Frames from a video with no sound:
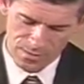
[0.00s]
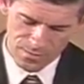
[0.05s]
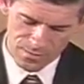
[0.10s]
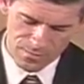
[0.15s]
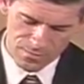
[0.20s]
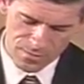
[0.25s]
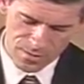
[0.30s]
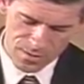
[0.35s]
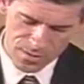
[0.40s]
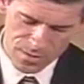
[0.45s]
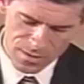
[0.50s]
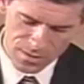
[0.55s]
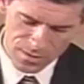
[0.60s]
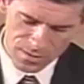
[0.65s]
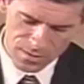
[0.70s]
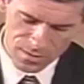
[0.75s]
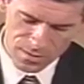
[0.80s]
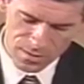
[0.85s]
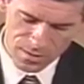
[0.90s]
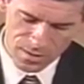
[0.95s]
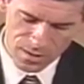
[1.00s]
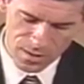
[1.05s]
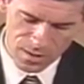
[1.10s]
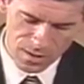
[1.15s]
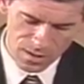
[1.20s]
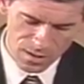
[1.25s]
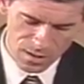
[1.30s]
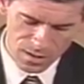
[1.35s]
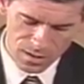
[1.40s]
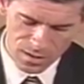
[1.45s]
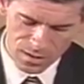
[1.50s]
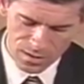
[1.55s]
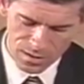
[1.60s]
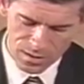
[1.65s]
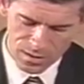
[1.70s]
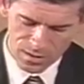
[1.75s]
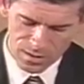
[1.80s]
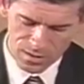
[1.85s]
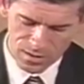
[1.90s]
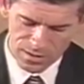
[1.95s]
Okay.
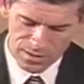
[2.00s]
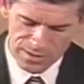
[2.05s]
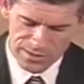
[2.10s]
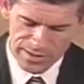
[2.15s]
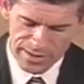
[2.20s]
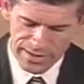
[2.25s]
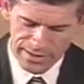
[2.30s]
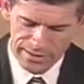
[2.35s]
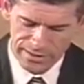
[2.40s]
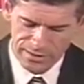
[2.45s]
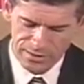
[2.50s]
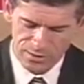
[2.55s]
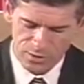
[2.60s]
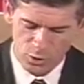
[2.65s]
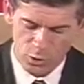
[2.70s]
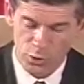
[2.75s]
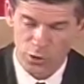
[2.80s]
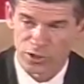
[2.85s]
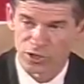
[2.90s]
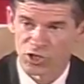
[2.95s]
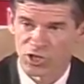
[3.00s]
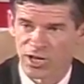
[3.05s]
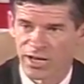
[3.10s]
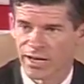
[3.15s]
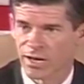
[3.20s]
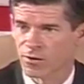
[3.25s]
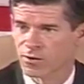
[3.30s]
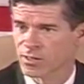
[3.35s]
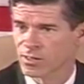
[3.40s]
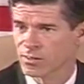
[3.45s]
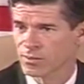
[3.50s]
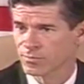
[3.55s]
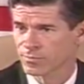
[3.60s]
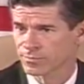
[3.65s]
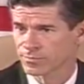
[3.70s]
Is that in Orange County?